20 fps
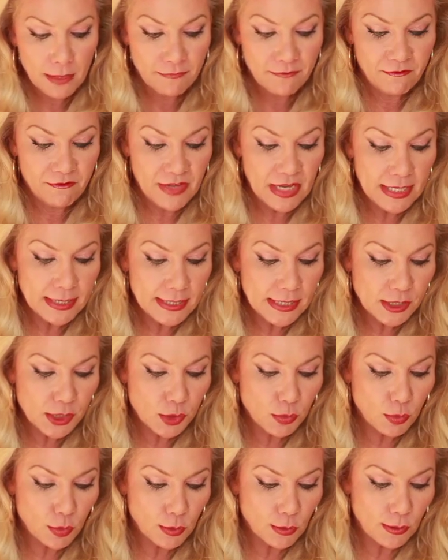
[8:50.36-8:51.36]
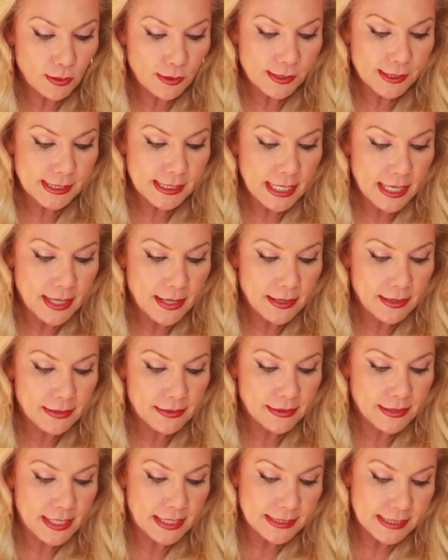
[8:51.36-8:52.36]
Venus rules
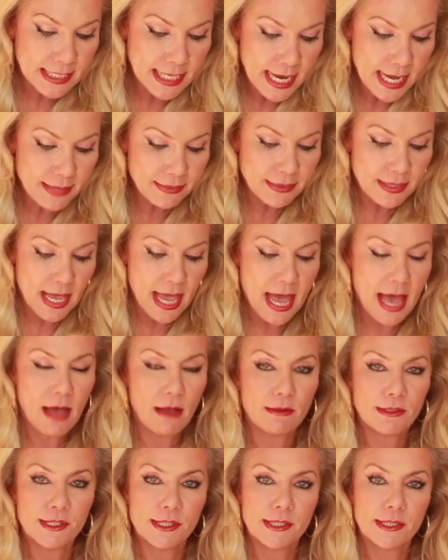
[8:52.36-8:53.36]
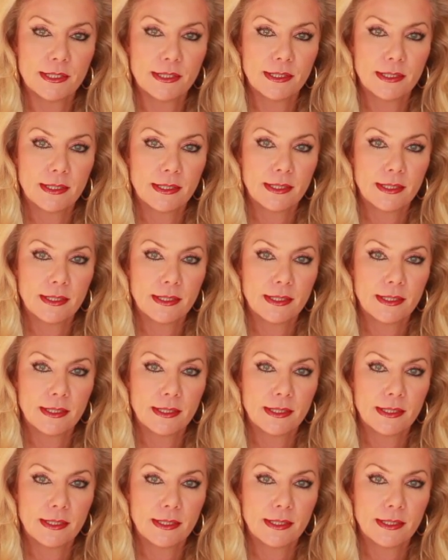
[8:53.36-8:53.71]
the 10th house,